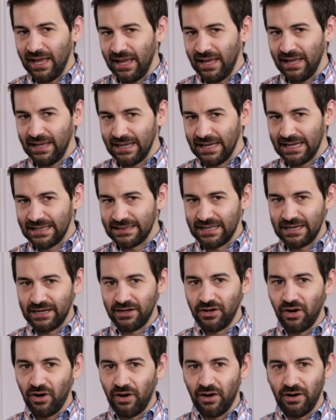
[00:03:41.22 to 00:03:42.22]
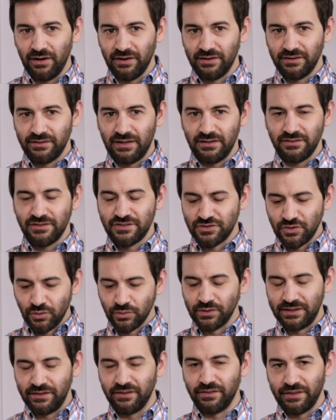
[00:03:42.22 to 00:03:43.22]
A and then an R, not
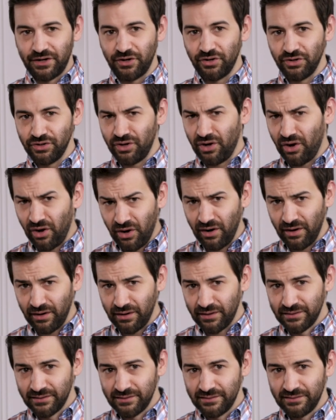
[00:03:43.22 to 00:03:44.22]
solely the letter R.